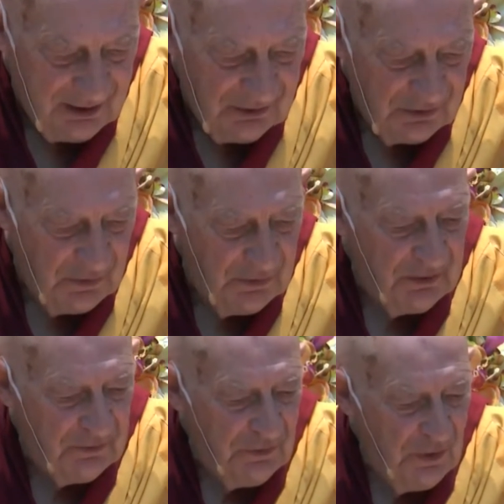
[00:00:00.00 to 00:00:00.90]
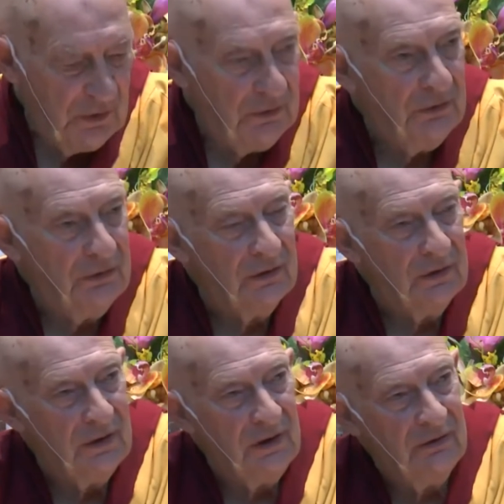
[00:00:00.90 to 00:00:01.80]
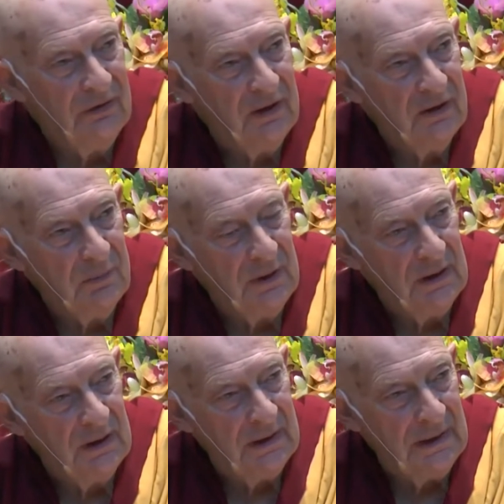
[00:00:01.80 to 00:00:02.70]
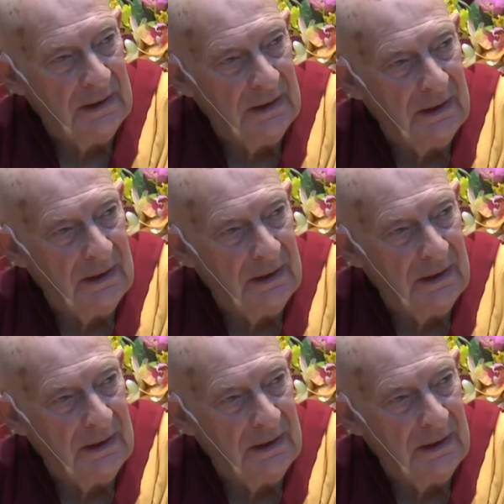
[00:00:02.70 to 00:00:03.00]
So the first is said to be the